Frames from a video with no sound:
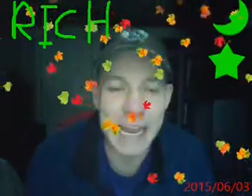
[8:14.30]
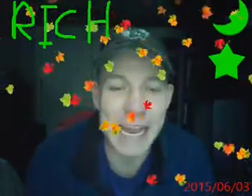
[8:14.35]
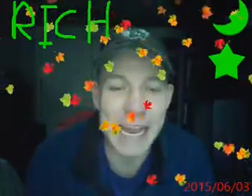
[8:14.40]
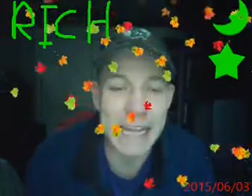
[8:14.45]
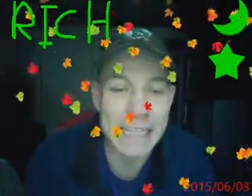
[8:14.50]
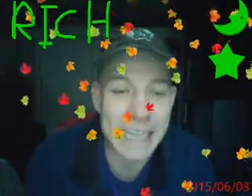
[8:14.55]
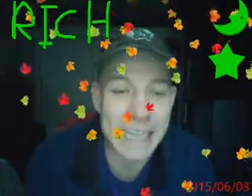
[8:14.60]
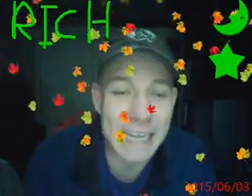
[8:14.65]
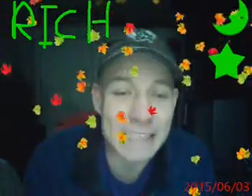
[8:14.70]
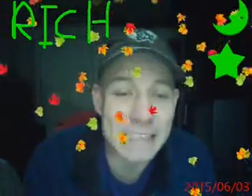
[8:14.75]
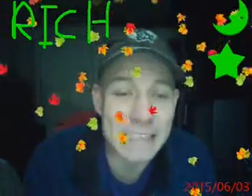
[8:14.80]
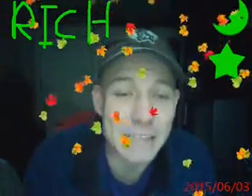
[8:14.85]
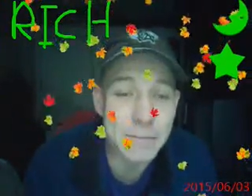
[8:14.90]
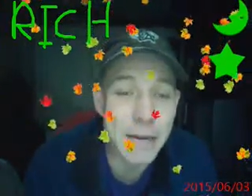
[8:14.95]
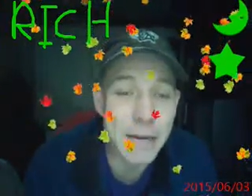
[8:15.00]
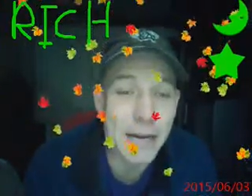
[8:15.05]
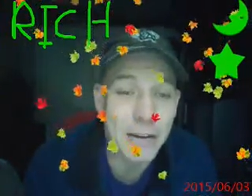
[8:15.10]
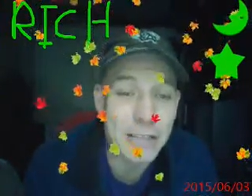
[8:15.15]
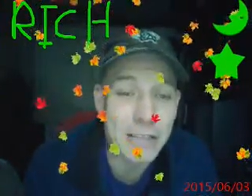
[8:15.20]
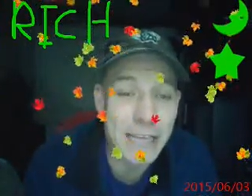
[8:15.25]
And that's
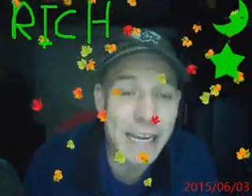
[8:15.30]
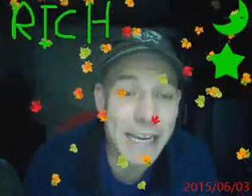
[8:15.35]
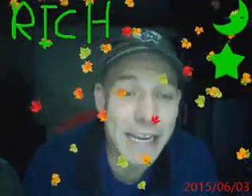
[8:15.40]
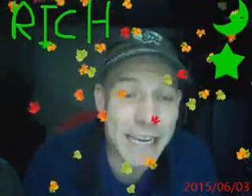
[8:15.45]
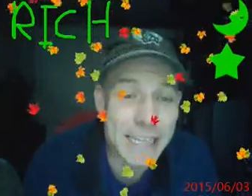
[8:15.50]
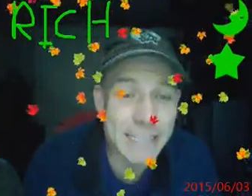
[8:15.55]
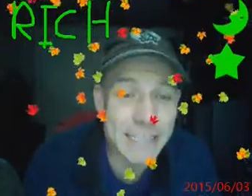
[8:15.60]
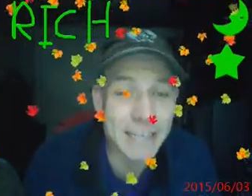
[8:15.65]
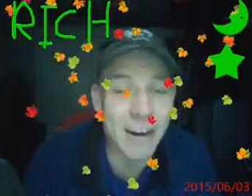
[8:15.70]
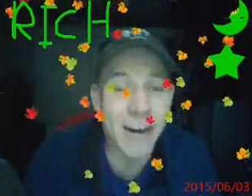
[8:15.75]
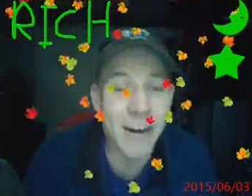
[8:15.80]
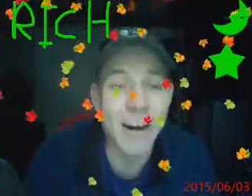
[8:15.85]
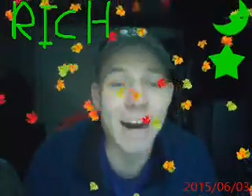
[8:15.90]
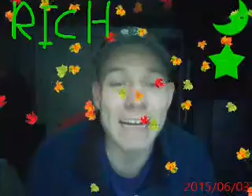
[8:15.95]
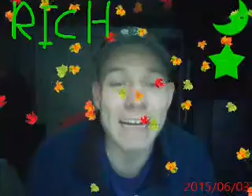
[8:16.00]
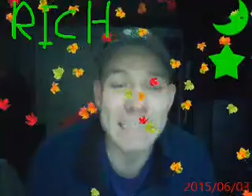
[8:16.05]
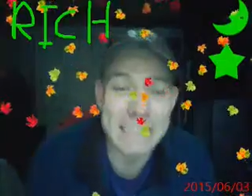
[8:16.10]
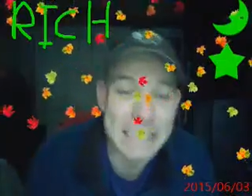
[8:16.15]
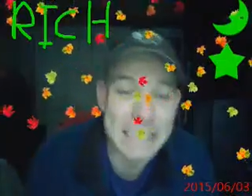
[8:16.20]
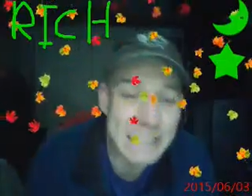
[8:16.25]
about it
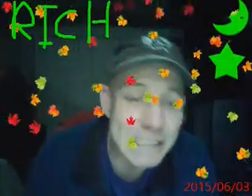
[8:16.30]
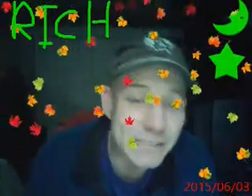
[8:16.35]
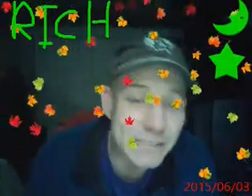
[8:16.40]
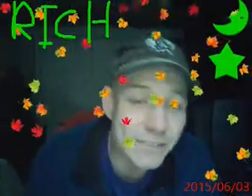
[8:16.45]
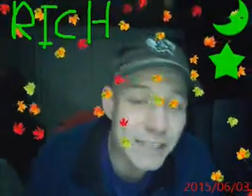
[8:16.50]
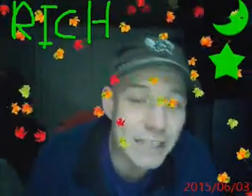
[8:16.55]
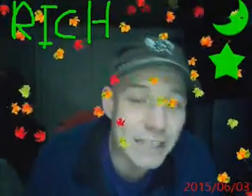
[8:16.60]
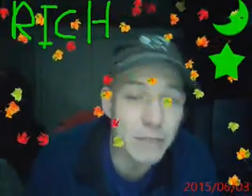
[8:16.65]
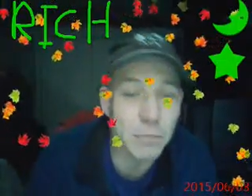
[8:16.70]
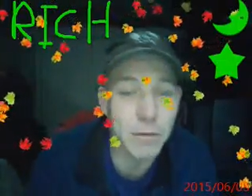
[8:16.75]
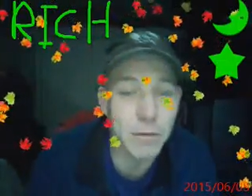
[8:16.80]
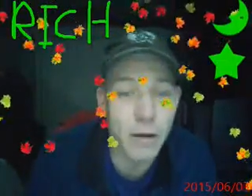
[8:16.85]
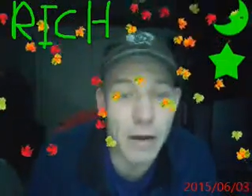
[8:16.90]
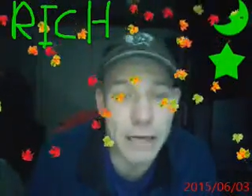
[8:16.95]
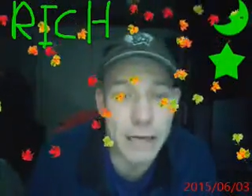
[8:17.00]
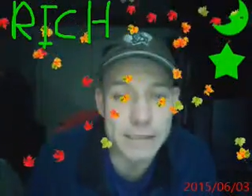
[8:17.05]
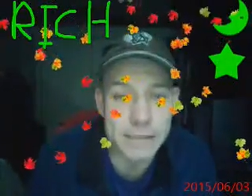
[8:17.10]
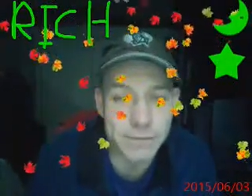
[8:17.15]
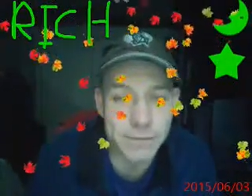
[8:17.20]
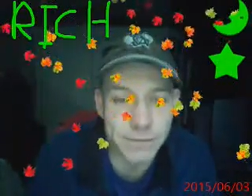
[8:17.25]
on these video
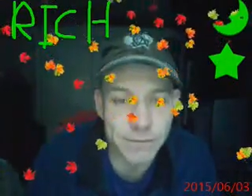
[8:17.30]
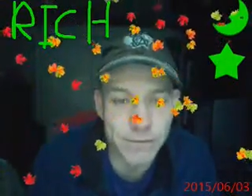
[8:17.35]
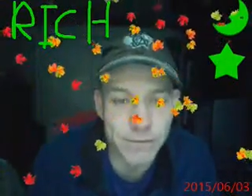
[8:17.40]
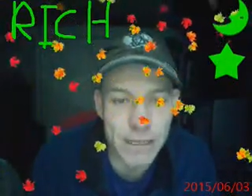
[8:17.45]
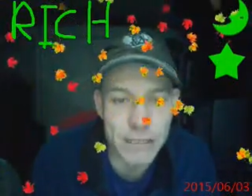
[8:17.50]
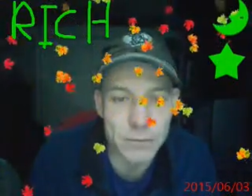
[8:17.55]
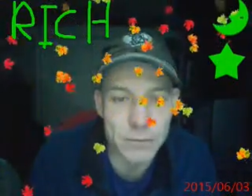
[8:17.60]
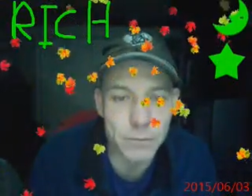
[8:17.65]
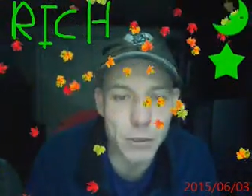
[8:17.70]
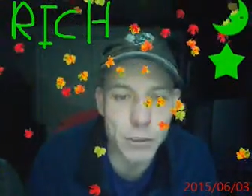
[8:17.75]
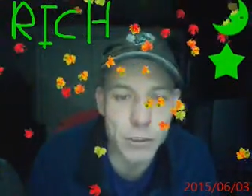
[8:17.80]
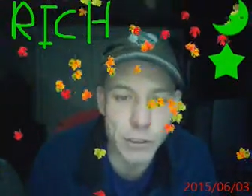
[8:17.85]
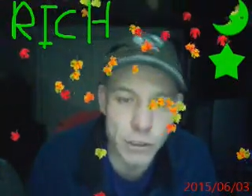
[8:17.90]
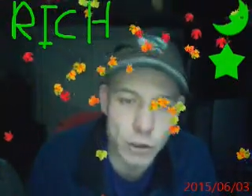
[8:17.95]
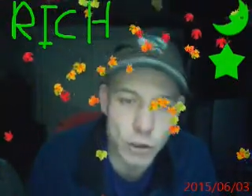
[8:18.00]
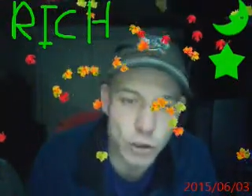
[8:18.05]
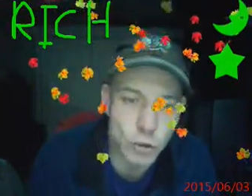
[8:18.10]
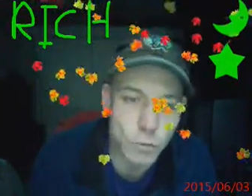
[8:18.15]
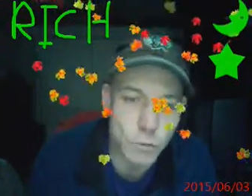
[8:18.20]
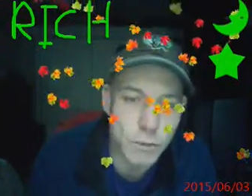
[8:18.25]
blogs, Facebook,
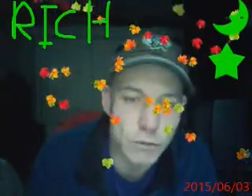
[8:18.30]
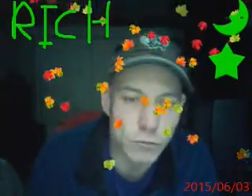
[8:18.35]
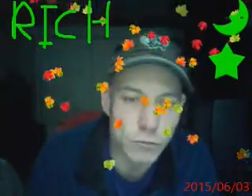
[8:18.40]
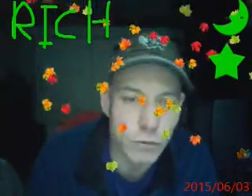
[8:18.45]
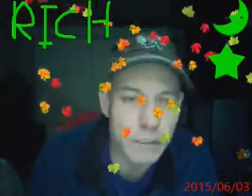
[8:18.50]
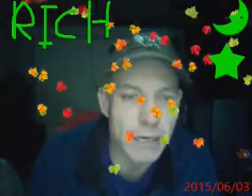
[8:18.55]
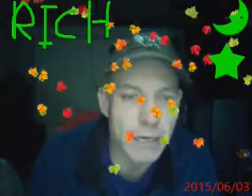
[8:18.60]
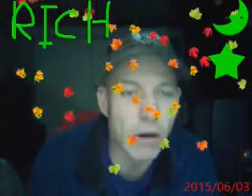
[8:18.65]
YouTube, and Twitter.